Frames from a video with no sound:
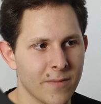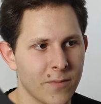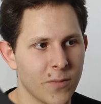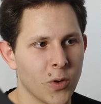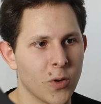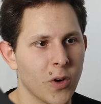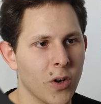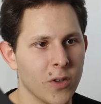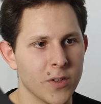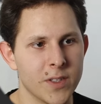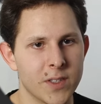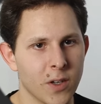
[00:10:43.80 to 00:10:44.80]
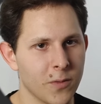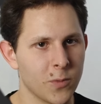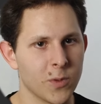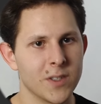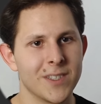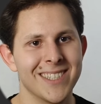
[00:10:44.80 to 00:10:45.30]
for all the
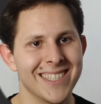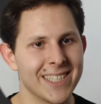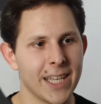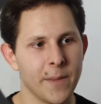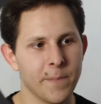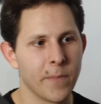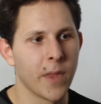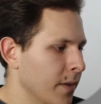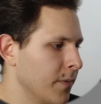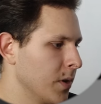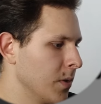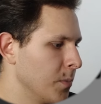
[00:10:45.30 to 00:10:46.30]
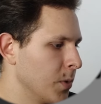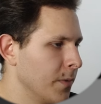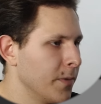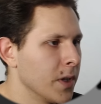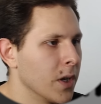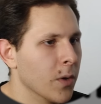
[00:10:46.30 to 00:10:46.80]
softwares the same. Yeah, very
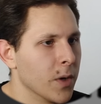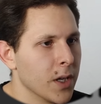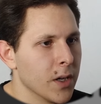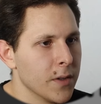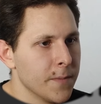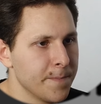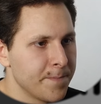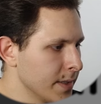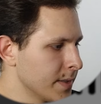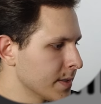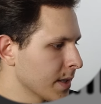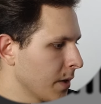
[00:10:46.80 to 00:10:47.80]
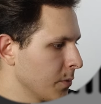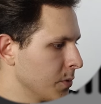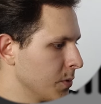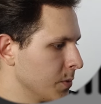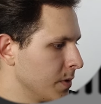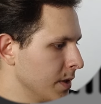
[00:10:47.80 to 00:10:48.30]
briefly going on. This is how you
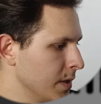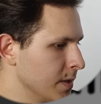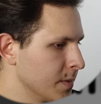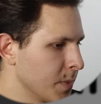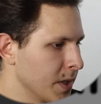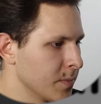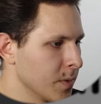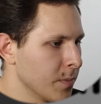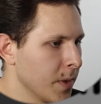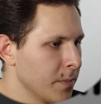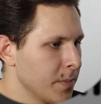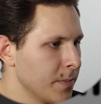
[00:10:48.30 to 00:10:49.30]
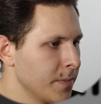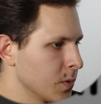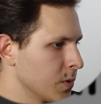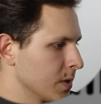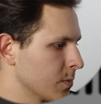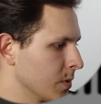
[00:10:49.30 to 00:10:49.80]
do the displacement map. So
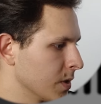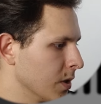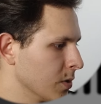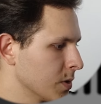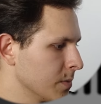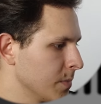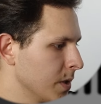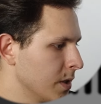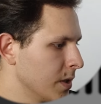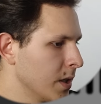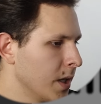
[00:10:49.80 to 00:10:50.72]
just with Gaussian blur,